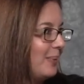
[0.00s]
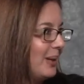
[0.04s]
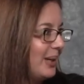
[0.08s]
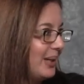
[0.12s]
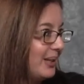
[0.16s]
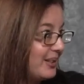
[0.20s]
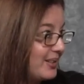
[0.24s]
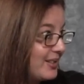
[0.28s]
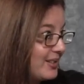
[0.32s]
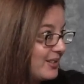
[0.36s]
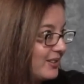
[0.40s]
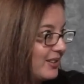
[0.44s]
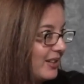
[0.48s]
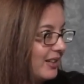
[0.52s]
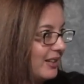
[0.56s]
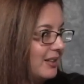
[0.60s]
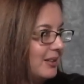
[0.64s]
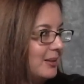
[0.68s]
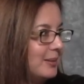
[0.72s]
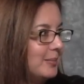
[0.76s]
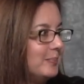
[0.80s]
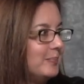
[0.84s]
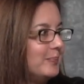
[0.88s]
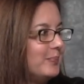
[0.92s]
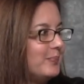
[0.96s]
But
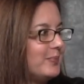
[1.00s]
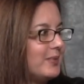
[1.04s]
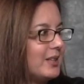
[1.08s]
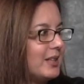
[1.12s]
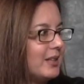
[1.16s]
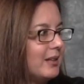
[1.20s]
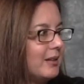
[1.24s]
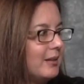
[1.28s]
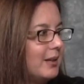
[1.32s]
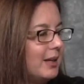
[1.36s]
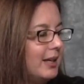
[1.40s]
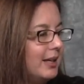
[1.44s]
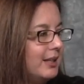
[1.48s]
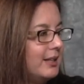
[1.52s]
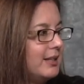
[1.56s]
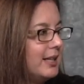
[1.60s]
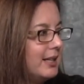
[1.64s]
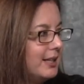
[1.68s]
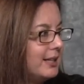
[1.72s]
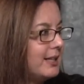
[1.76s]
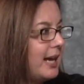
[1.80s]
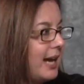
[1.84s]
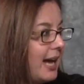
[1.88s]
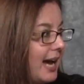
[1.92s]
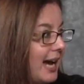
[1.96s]
um, it,
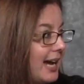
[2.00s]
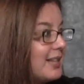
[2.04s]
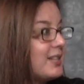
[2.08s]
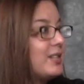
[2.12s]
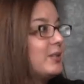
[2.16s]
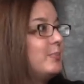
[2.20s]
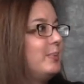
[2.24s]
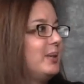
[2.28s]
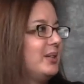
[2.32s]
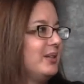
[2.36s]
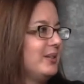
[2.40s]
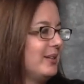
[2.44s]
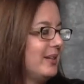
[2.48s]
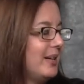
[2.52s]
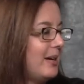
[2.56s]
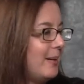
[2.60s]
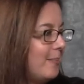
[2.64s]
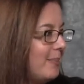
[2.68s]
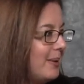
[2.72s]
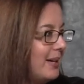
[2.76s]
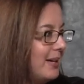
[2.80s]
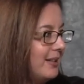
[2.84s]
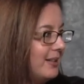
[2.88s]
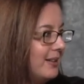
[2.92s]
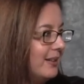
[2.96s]
it has been ab